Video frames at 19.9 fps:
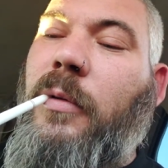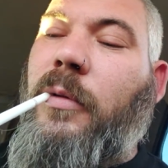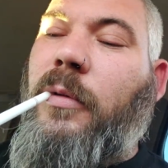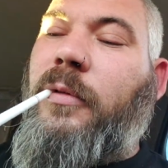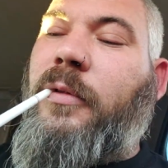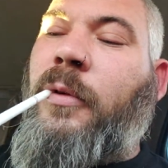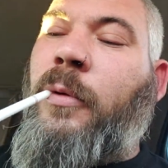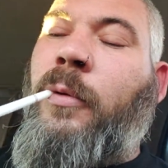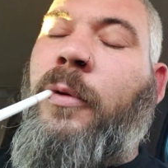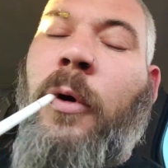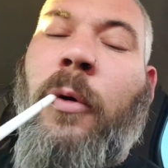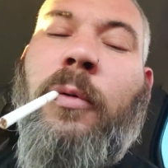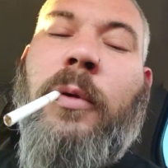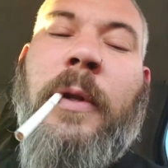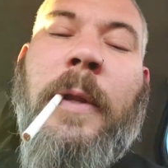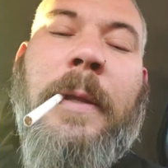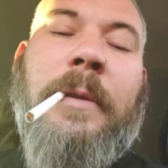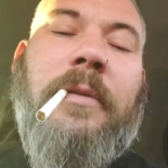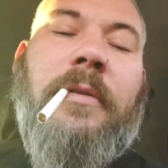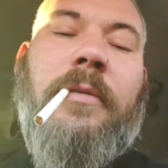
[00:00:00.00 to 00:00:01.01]
So don't
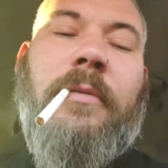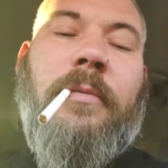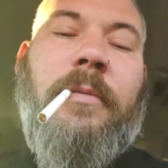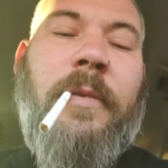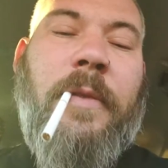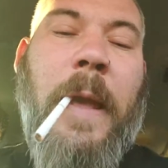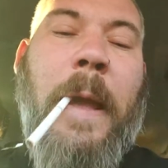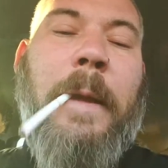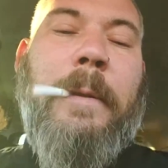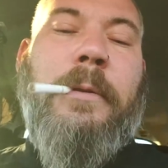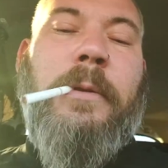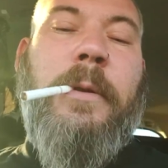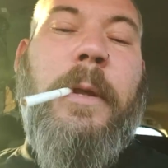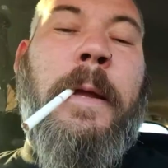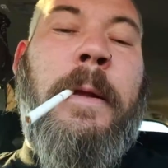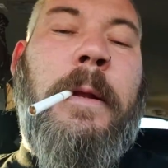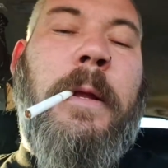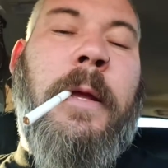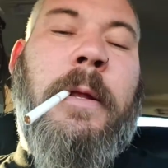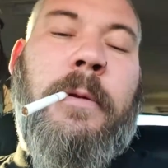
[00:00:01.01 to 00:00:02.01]
let that,
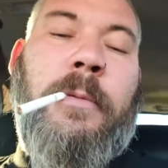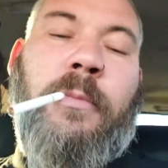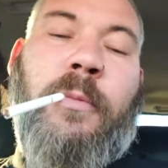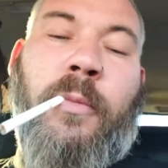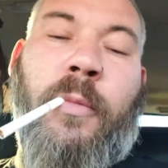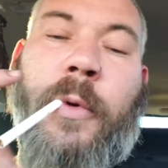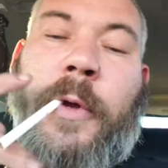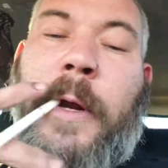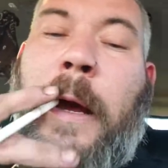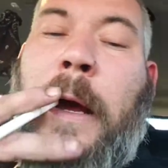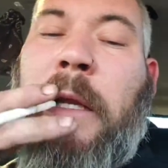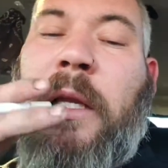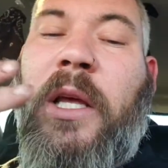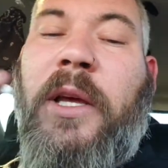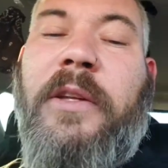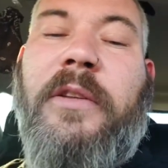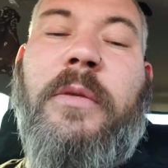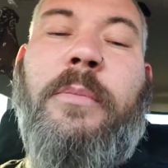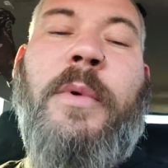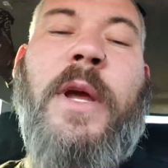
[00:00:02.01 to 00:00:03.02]
and what I
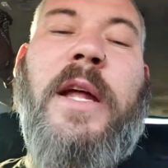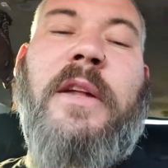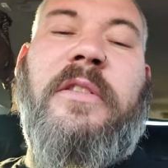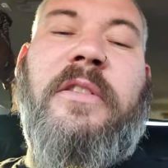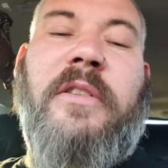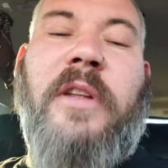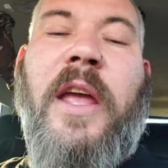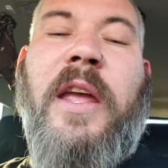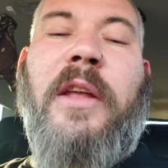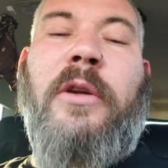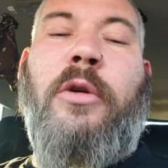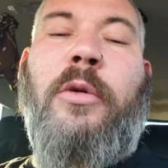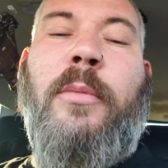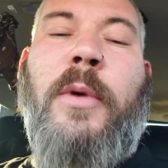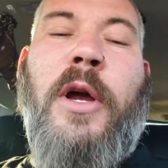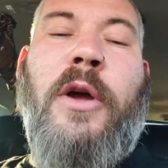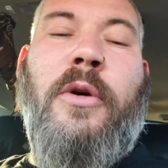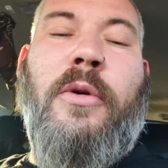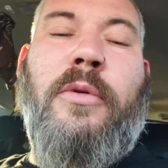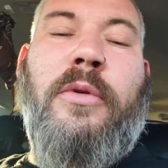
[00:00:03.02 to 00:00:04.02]
liked about staying on
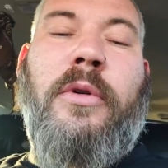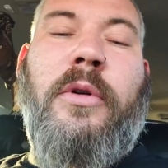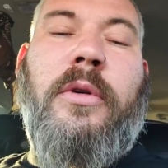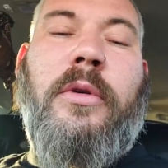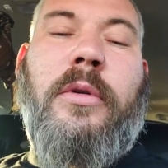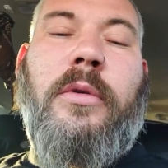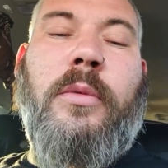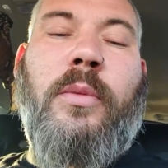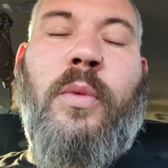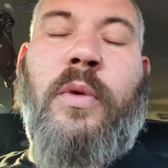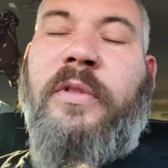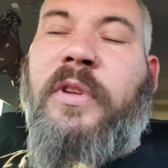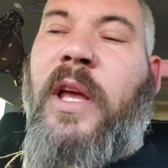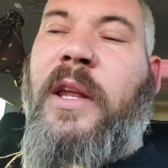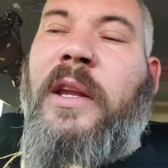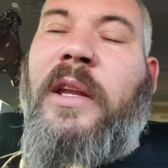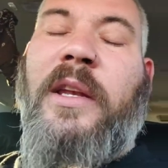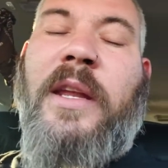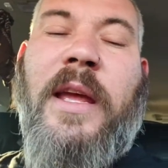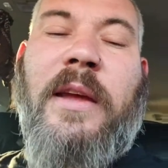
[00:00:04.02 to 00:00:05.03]
my own was I
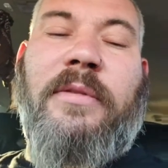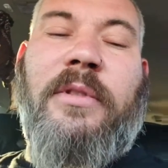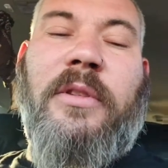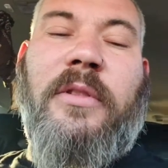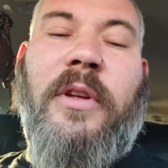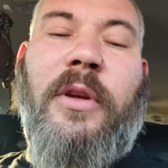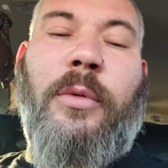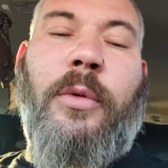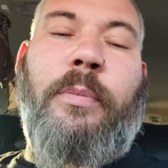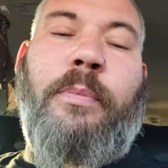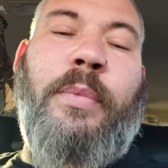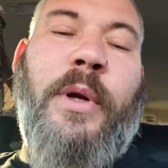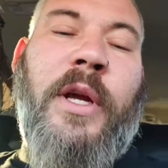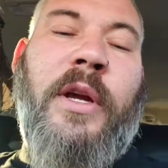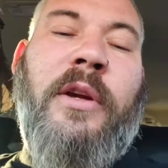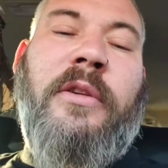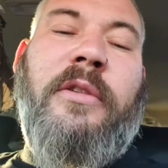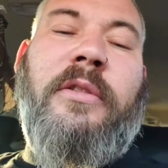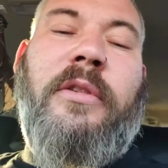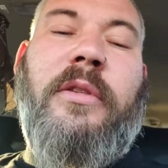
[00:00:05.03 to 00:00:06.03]
didn't have to deal with
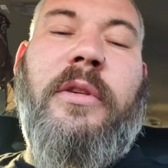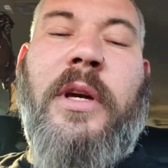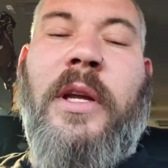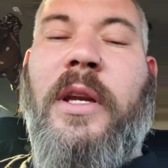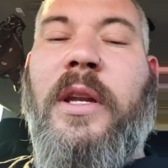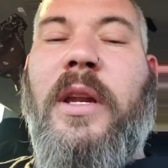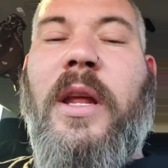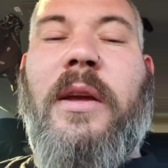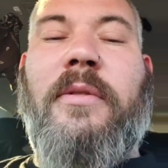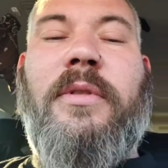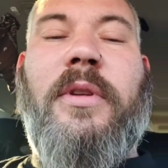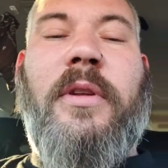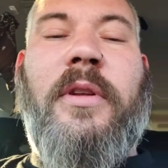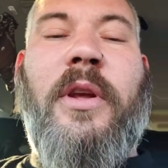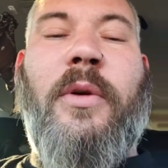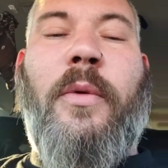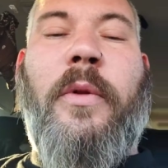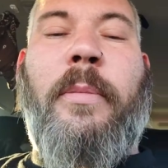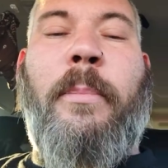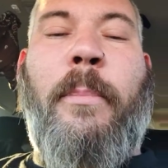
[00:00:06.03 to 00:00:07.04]
bears. I didn't have to
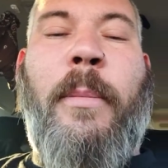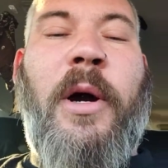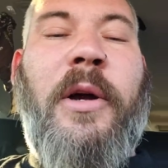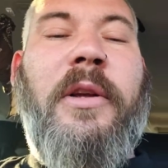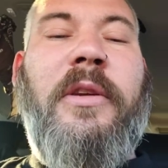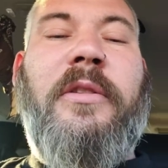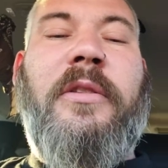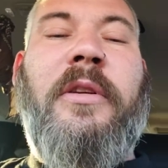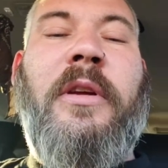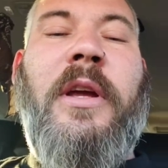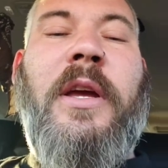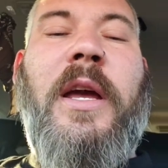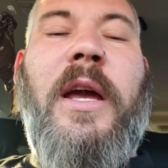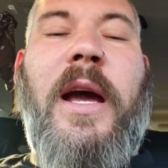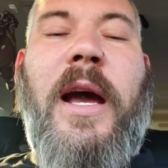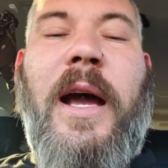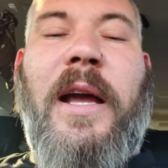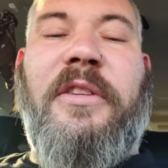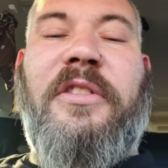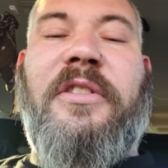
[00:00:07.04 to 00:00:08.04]
deal with mice.
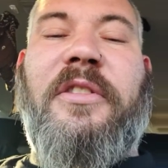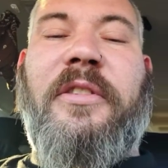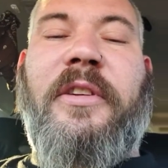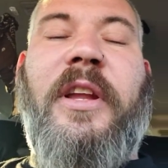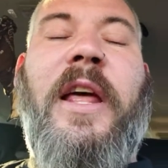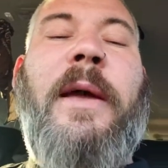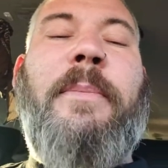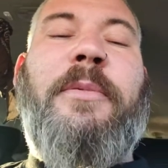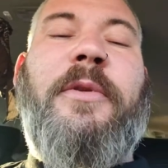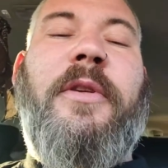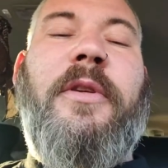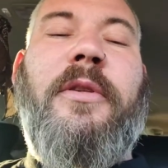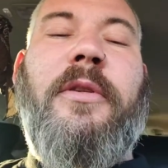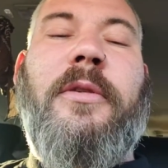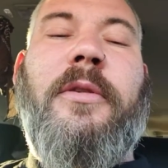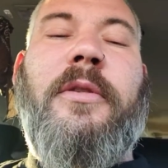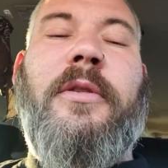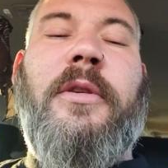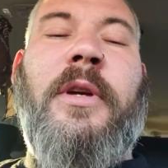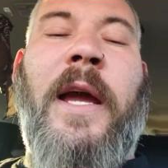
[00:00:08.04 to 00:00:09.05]
I
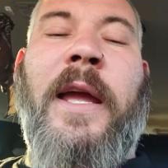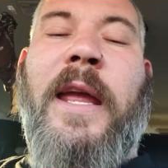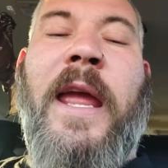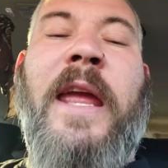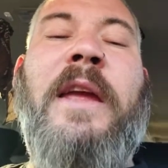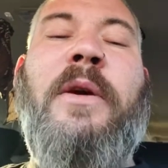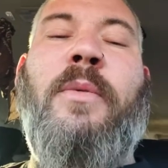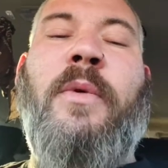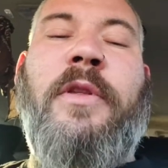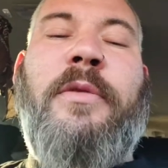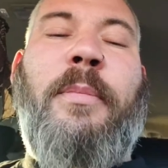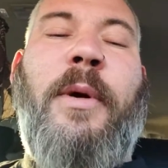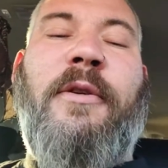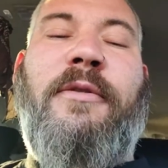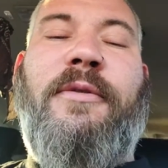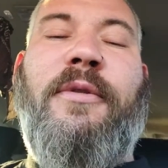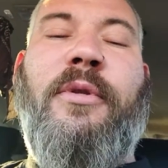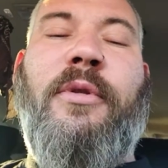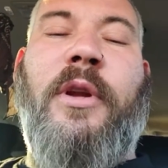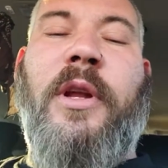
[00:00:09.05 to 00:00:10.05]
ate with my
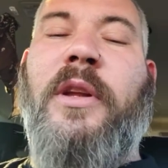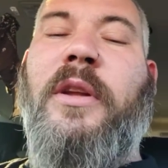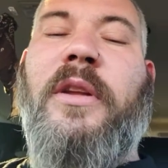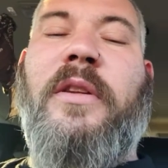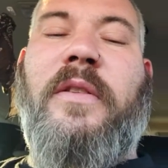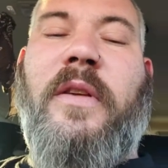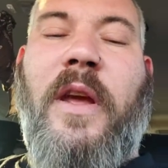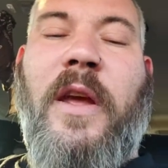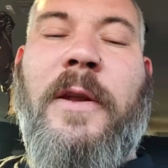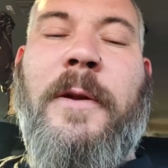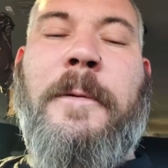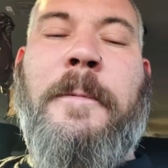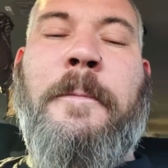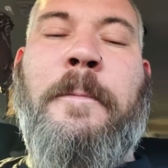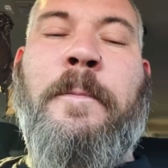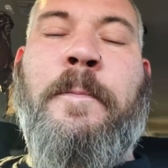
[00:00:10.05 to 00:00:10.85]
food in the tent.